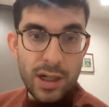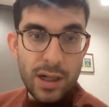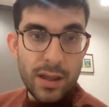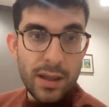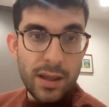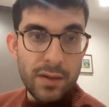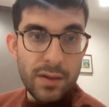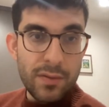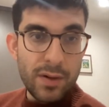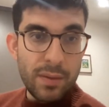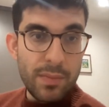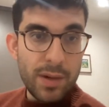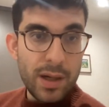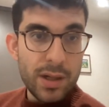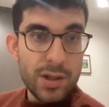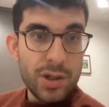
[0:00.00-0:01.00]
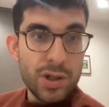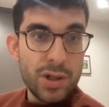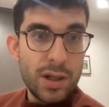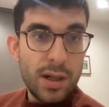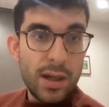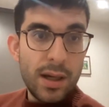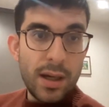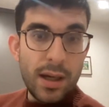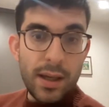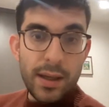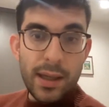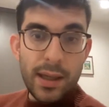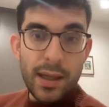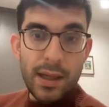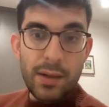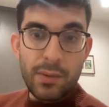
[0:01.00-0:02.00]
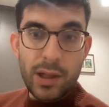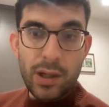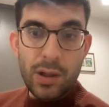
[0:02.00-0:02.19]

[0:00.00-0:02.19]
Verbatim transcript: Thank you very much. And then we go